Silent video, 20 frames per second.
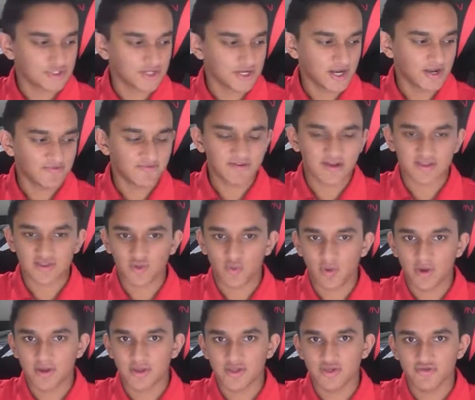should not affect the
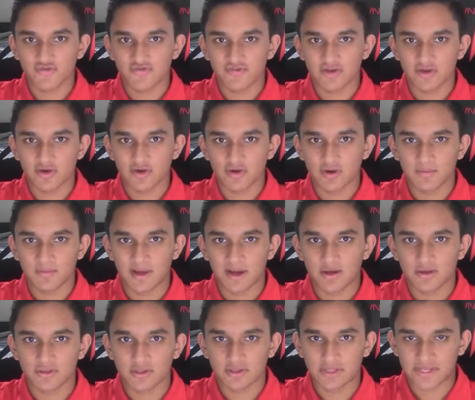way you feel
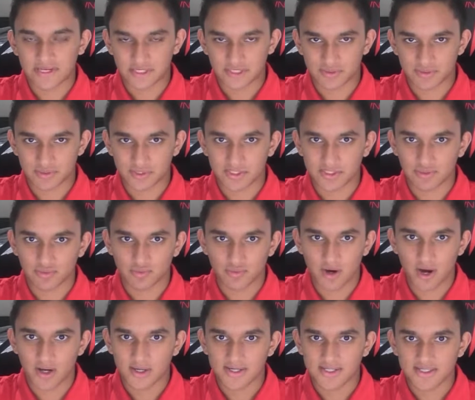about the Lakers versus the
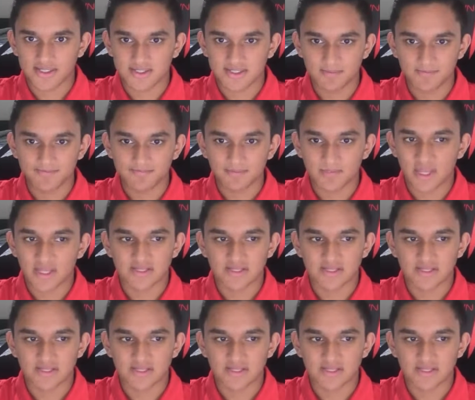Rockets.